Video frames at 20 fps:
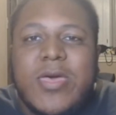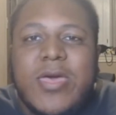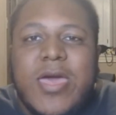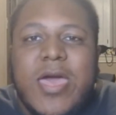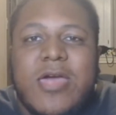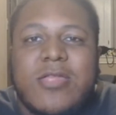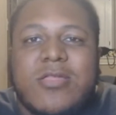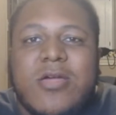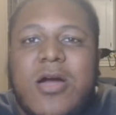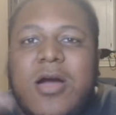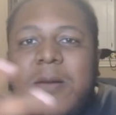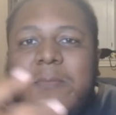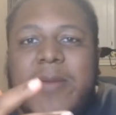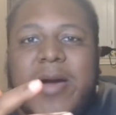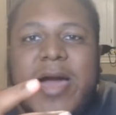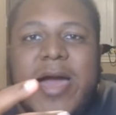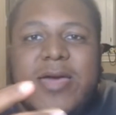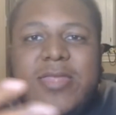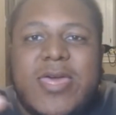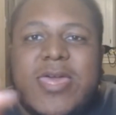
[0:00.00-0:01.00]
has gone
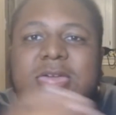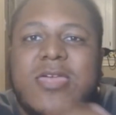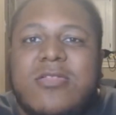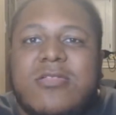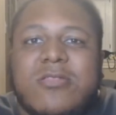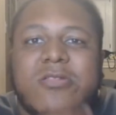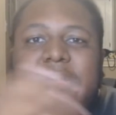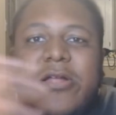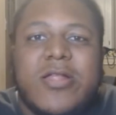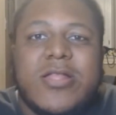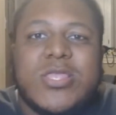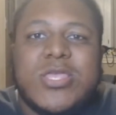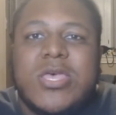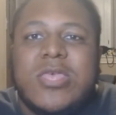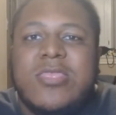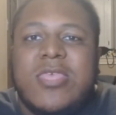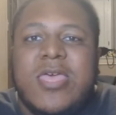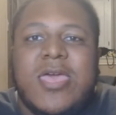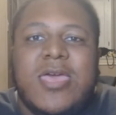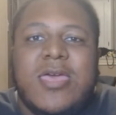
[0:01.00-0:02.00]
by that he started to
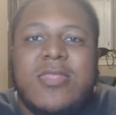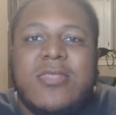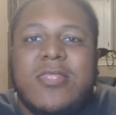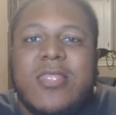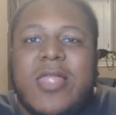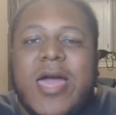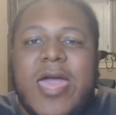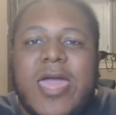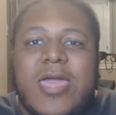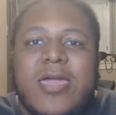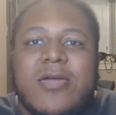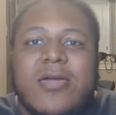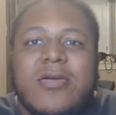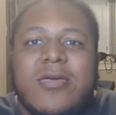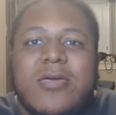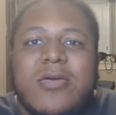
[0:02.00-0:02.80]
then like